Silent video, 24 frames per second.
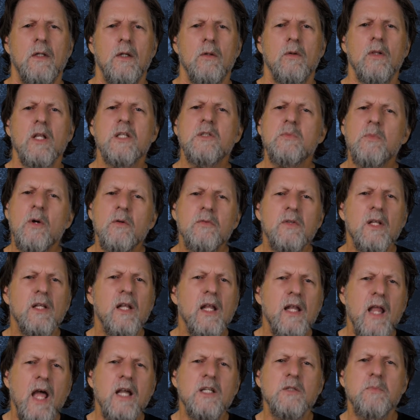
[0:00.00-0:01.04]
Well, let's move to
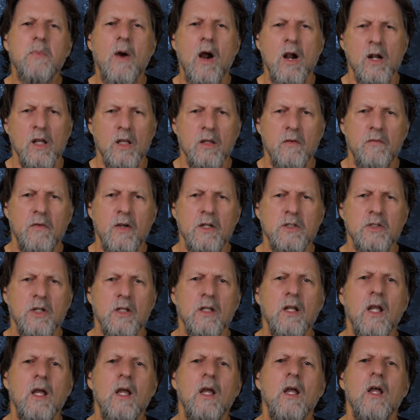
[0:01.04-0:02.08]
the next part of the vision.